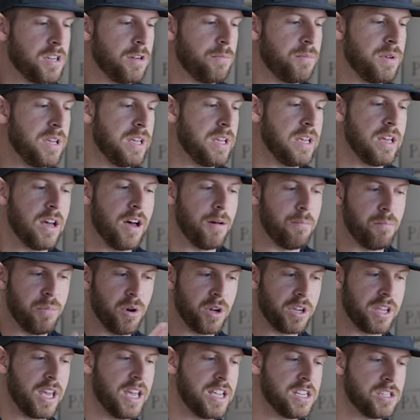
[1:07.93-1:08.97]
It'll be a
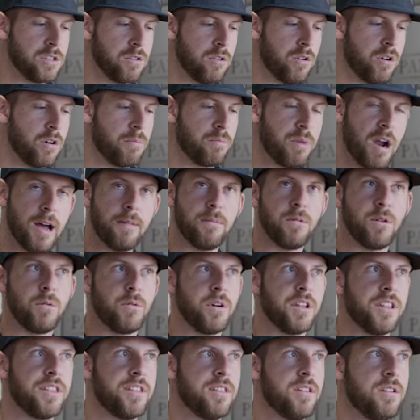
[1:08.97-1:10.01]
bookcase door, probably
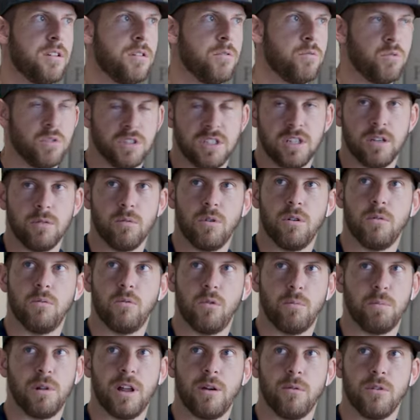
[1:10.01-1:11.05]
with, we'll see, we'll,
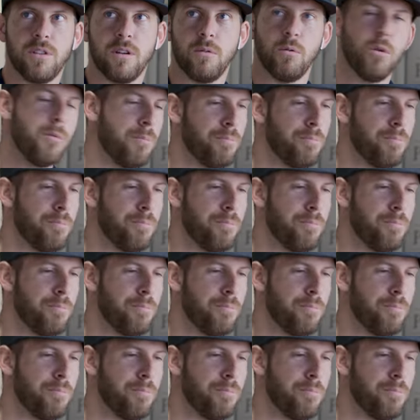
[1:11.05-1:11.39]
we'll play with it.